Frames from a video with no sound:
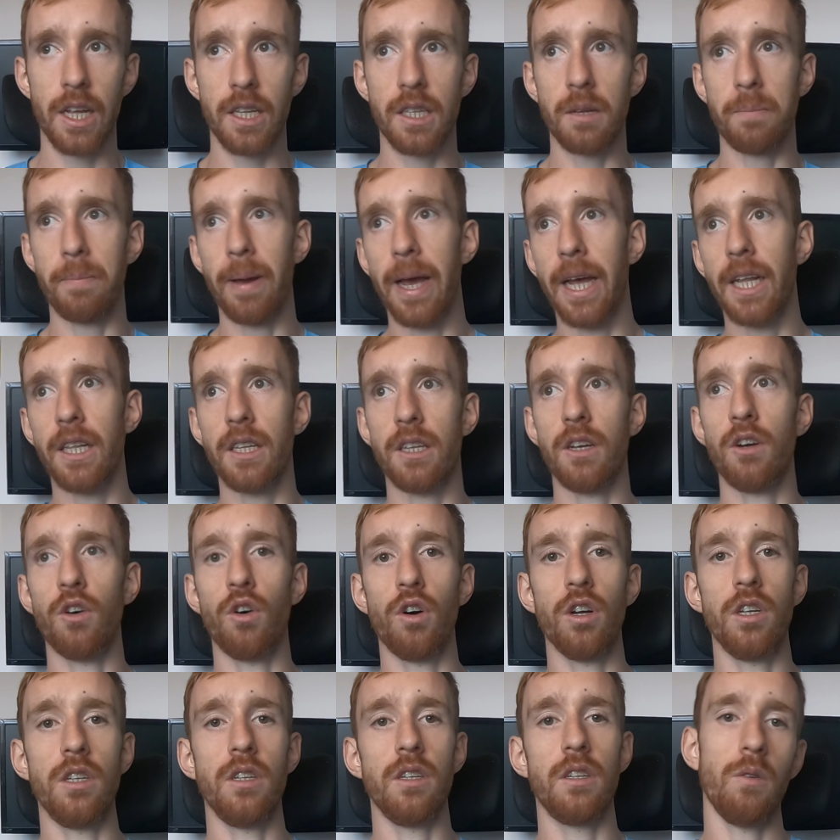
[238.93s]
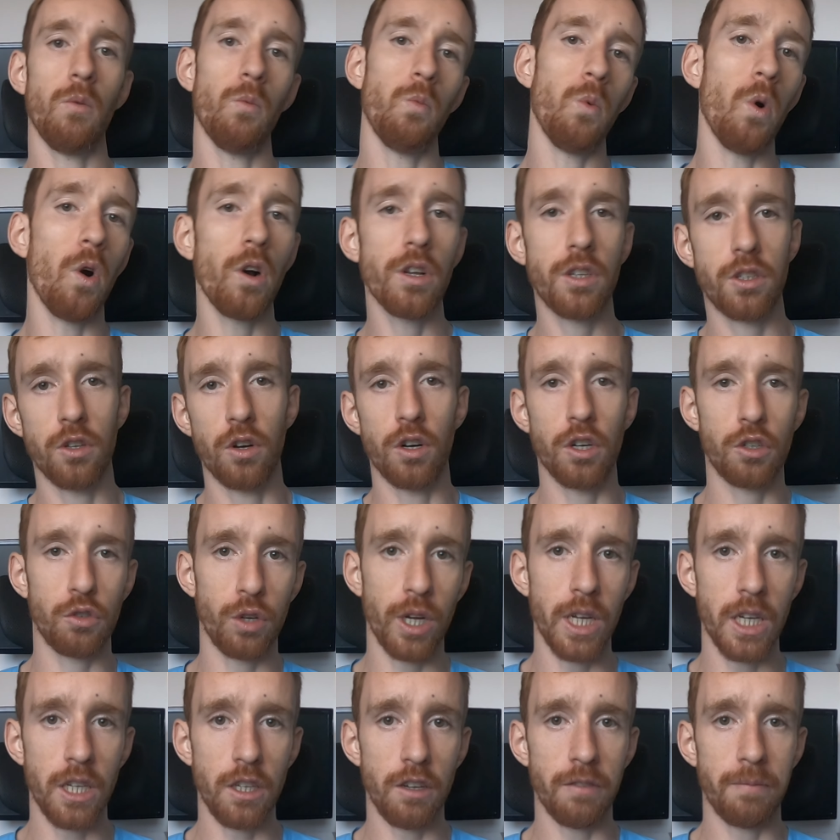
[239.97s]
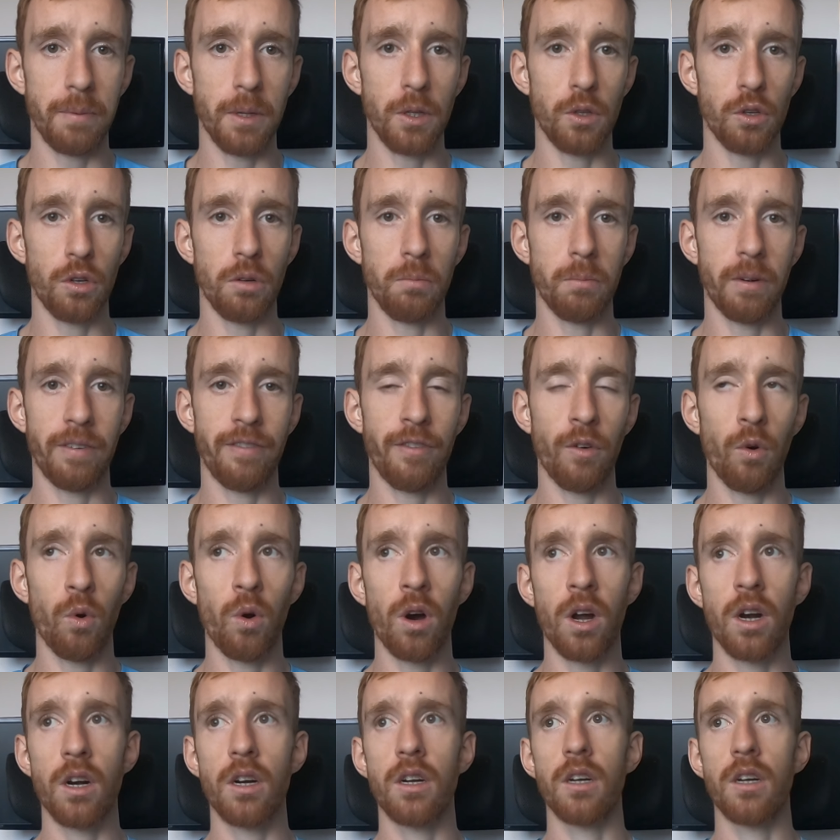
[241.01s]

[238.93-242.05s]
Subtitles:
depending on what sort of training you've been doing before,